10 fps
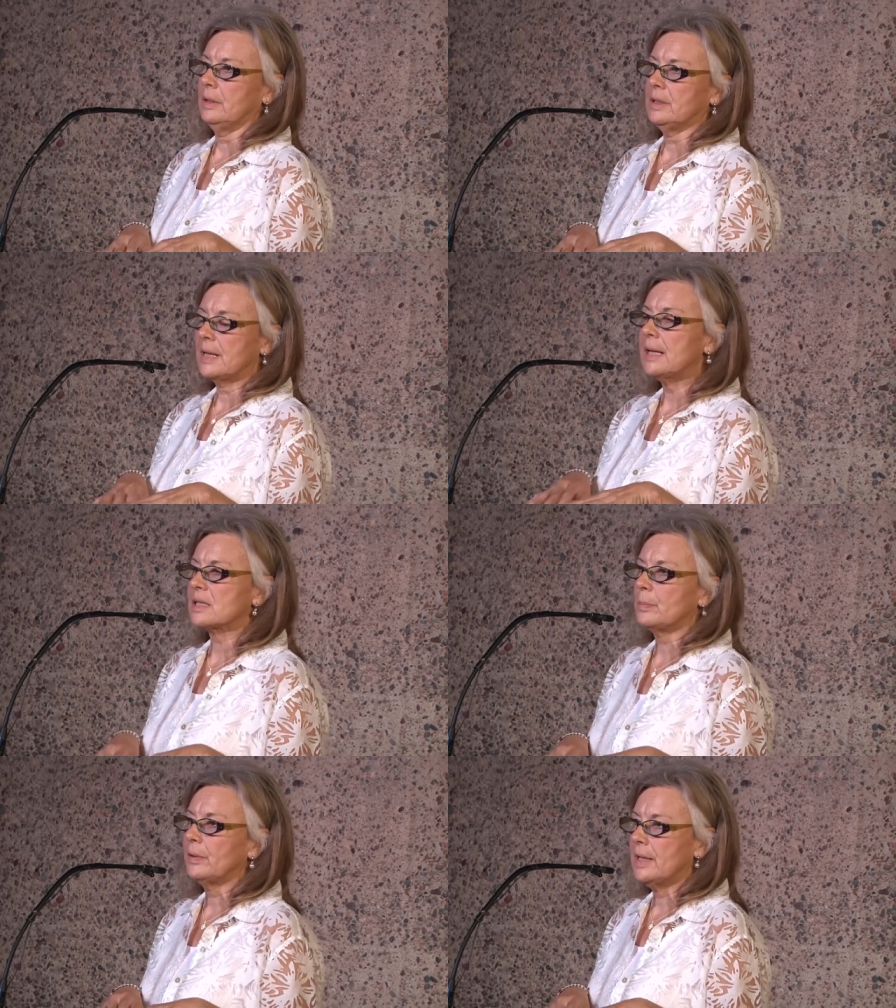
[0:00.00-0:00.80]
it
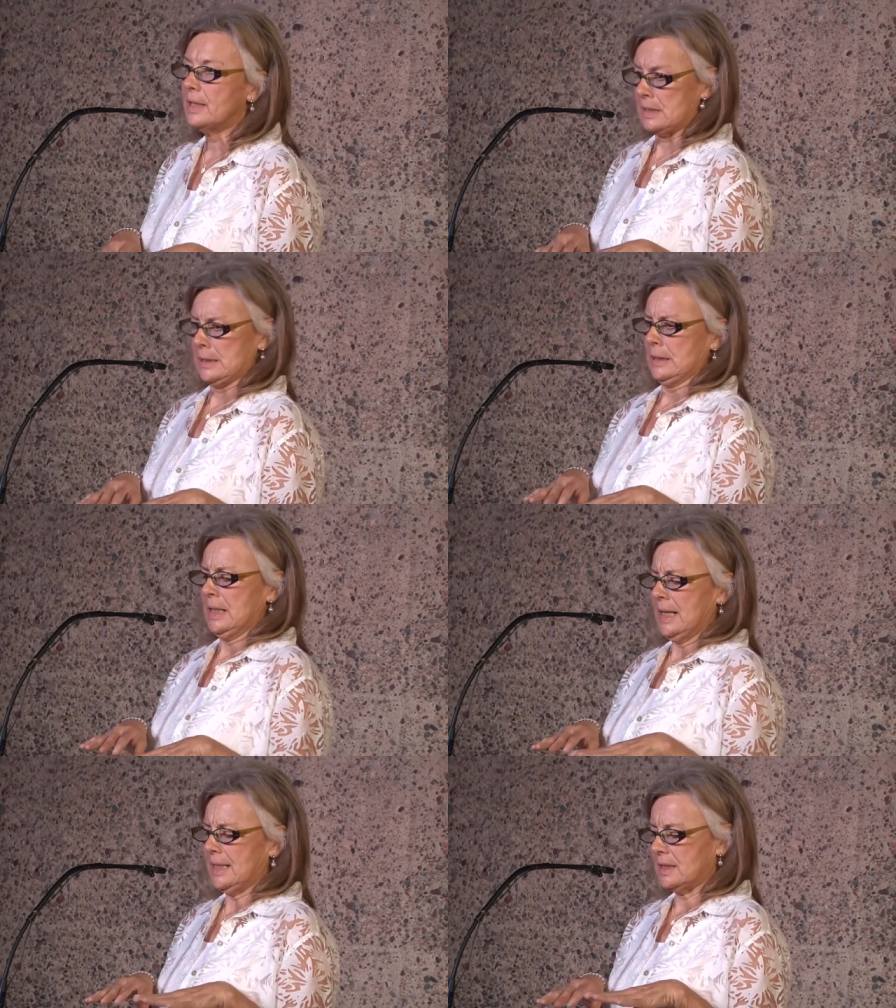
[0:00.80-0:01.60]
takes place
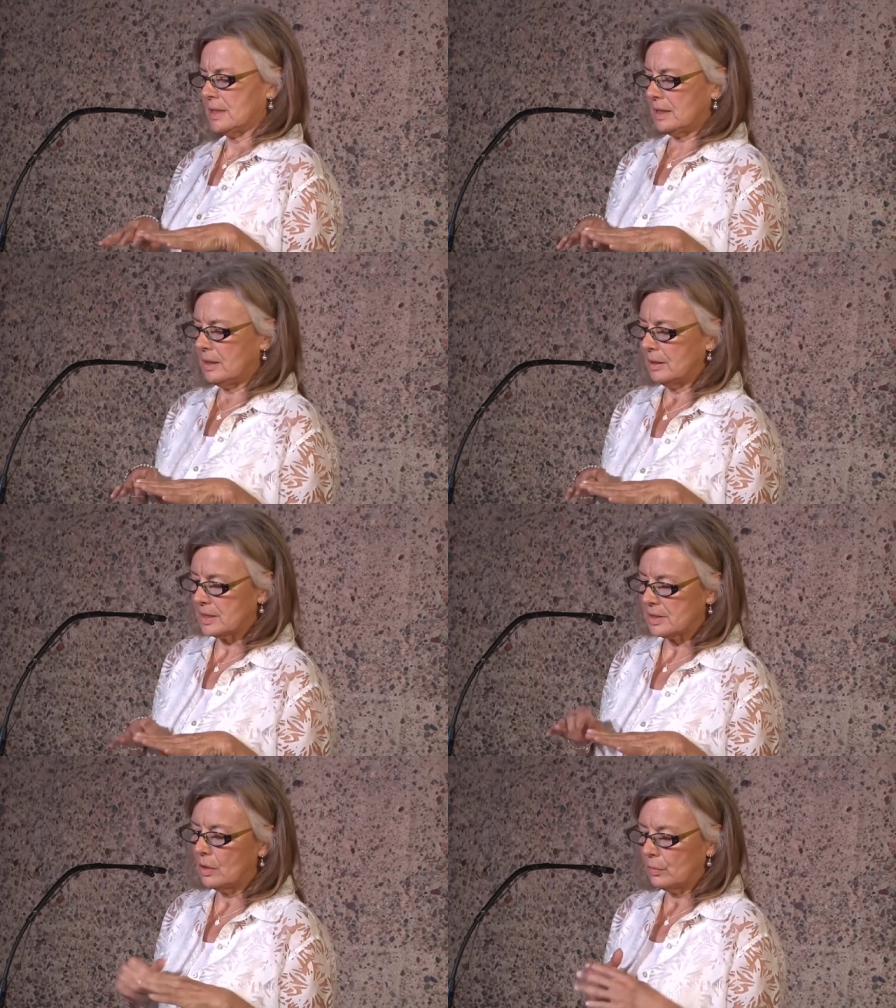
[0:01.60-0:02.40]
at the uh,
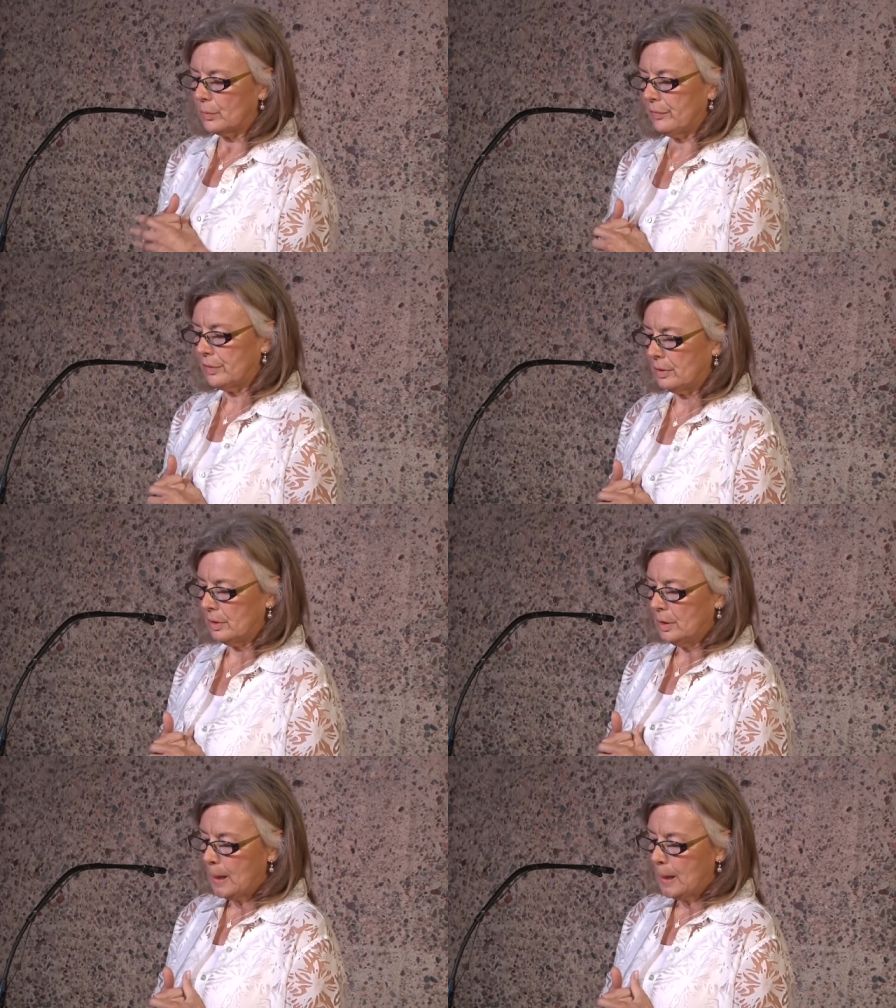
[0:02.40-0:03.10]
Salt River.